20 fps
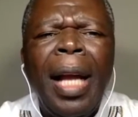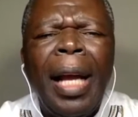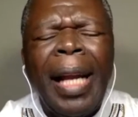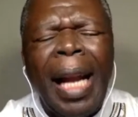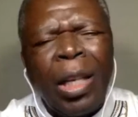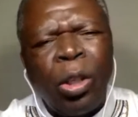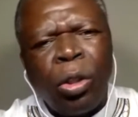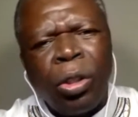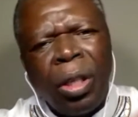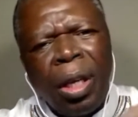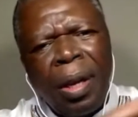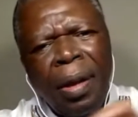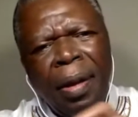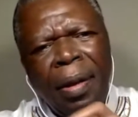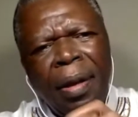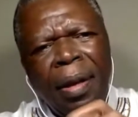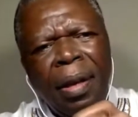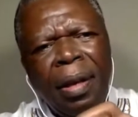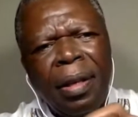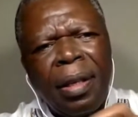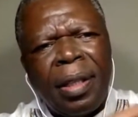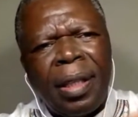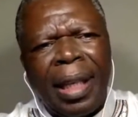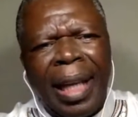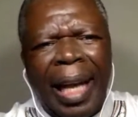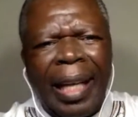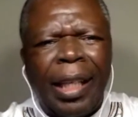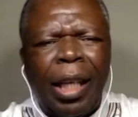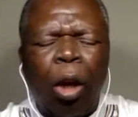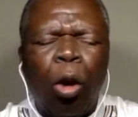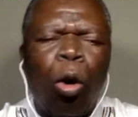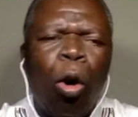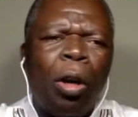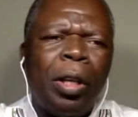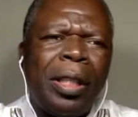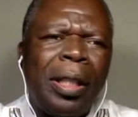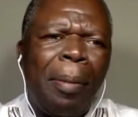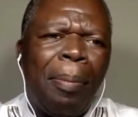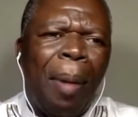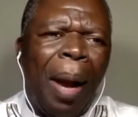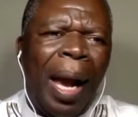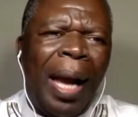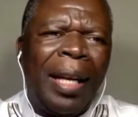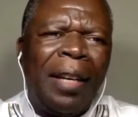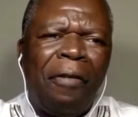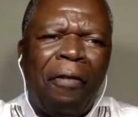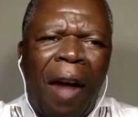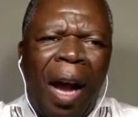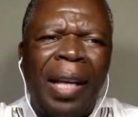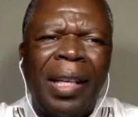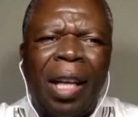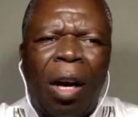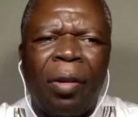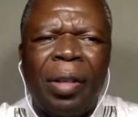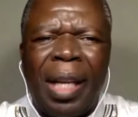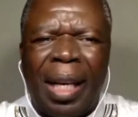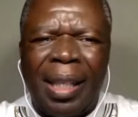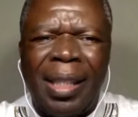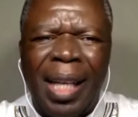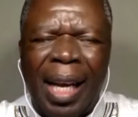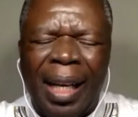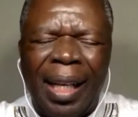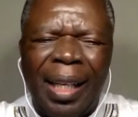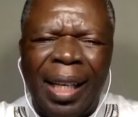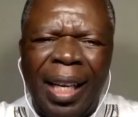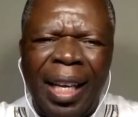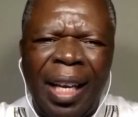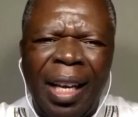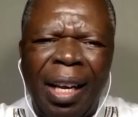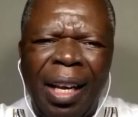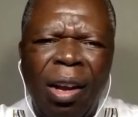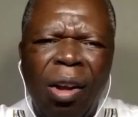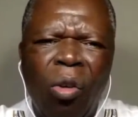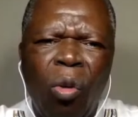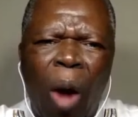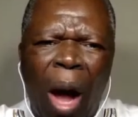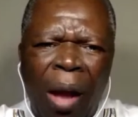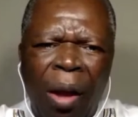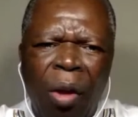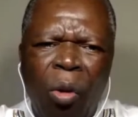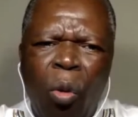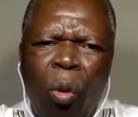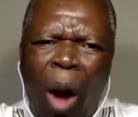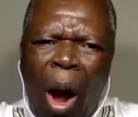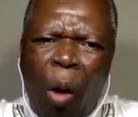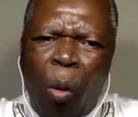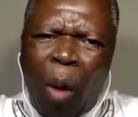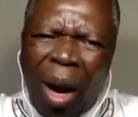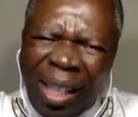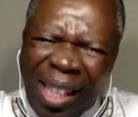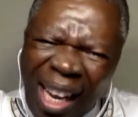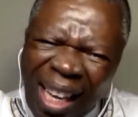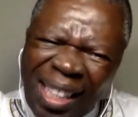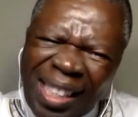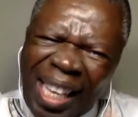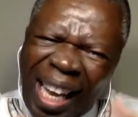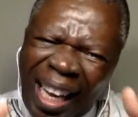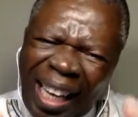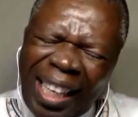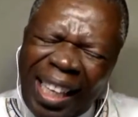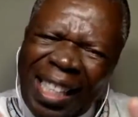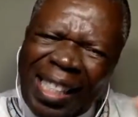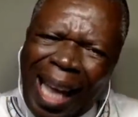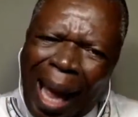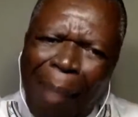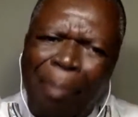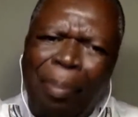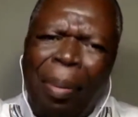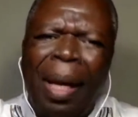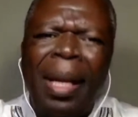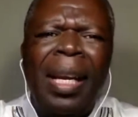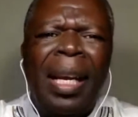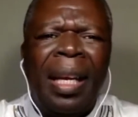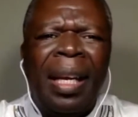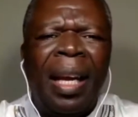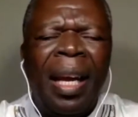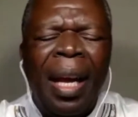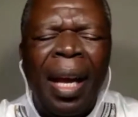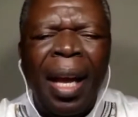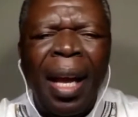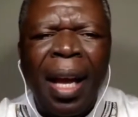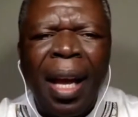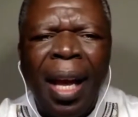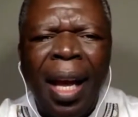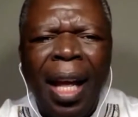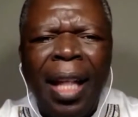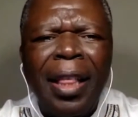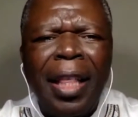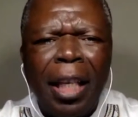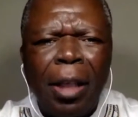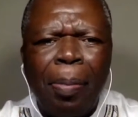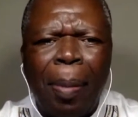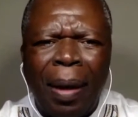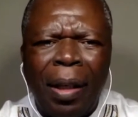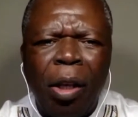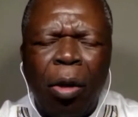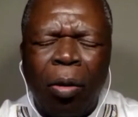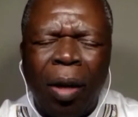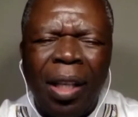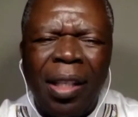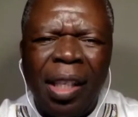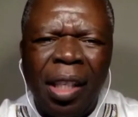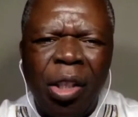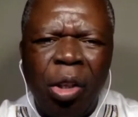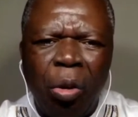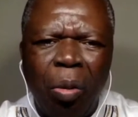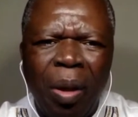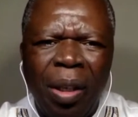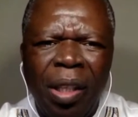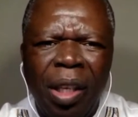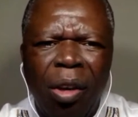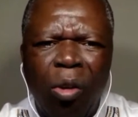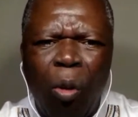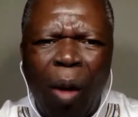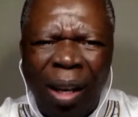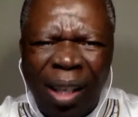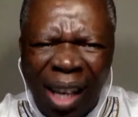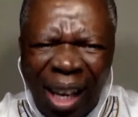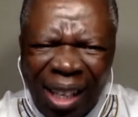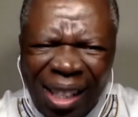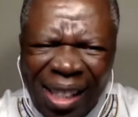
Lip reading: us slightly go deeper and find out exactly what exactly is happening in this particular situation. What